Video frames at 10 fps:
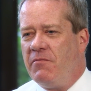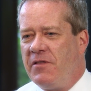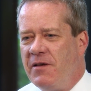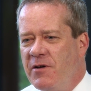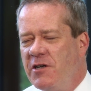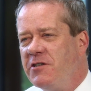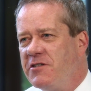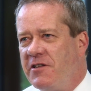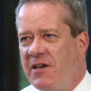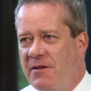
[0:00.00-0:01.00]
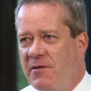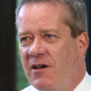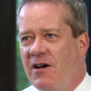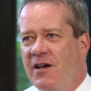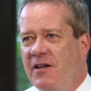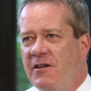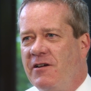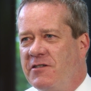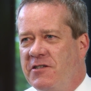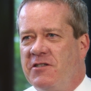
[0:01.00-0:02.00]
The emergence of the API
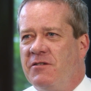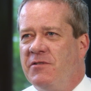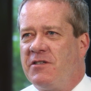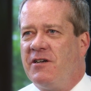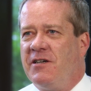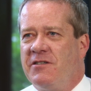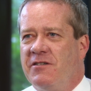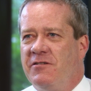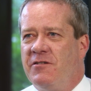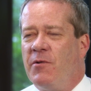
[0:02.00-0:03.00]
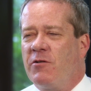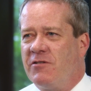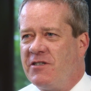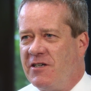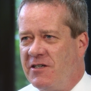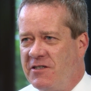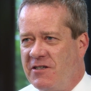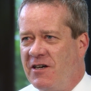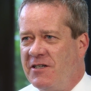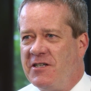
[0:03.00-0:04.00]
ecosystem is going to democratise
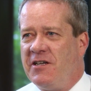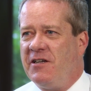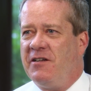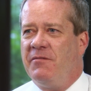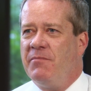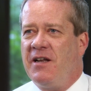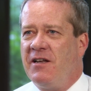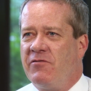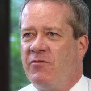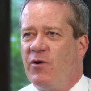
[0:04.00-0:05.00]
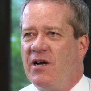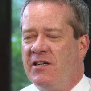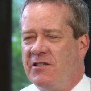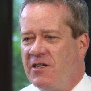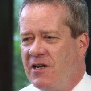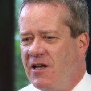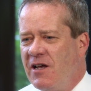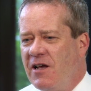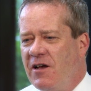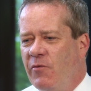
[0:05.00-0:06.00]
IT in many different ways.
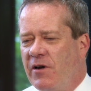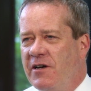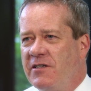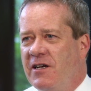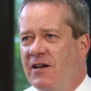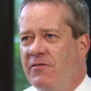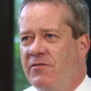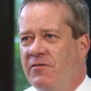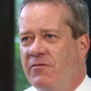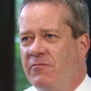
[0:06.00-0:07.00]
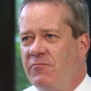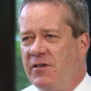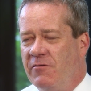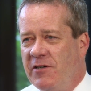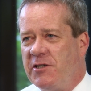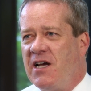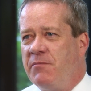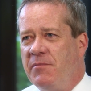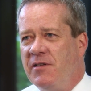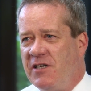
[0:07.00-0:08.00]
We're going to have rich
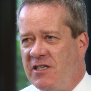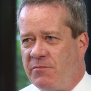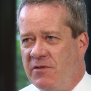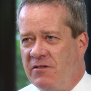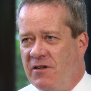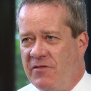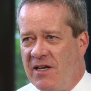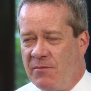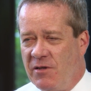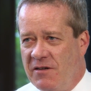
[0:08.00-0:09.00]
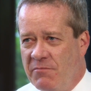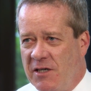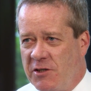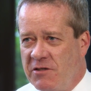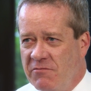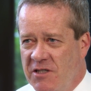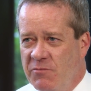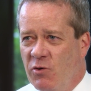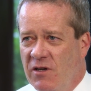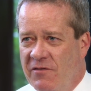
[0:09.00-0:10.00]
capabilities, but available in much
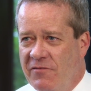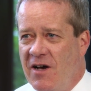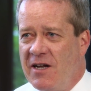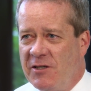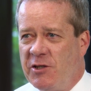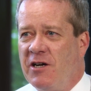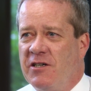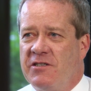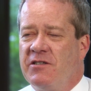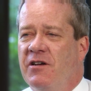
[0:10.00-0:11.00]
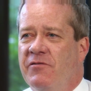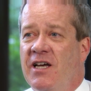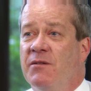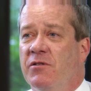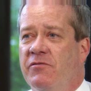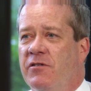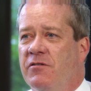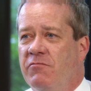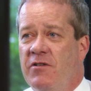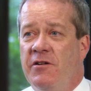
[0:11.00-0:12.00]
smaller, finer chunks, available
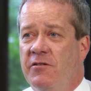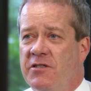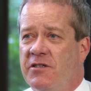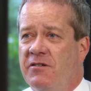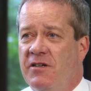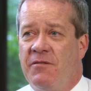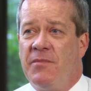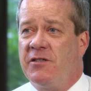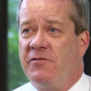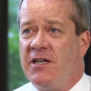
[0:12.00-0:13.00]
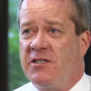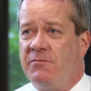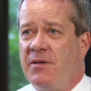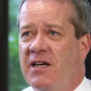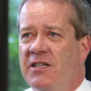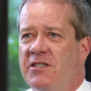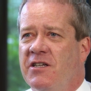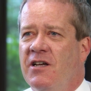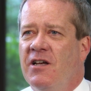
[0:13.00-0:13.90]
for reuse at a much faster pace.